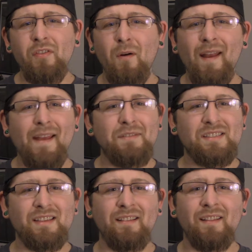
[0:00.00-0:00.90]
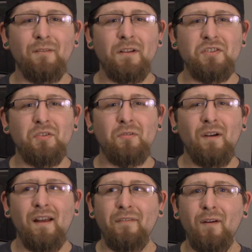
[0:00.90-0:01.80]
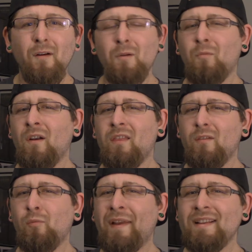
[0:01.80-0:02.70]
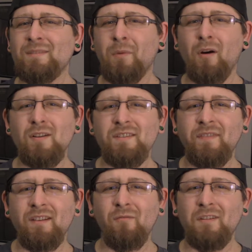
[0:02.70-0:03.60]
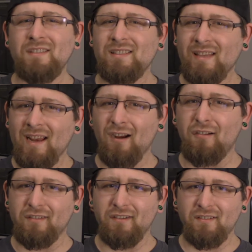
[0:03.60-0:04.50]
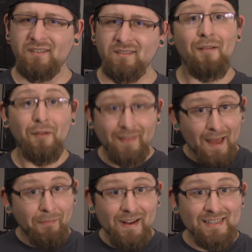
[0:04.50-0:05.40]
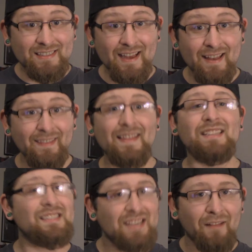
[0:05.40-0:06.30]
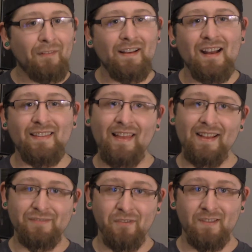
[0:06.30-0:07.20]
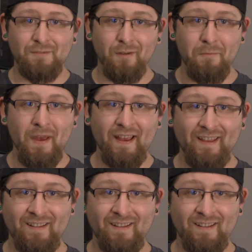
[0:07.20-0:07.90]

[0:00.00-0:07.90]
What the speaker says: though I haven't seen the original, I've heard one of the weakest parts of it was its characters. With that being said, that's definitely not the case for this remake.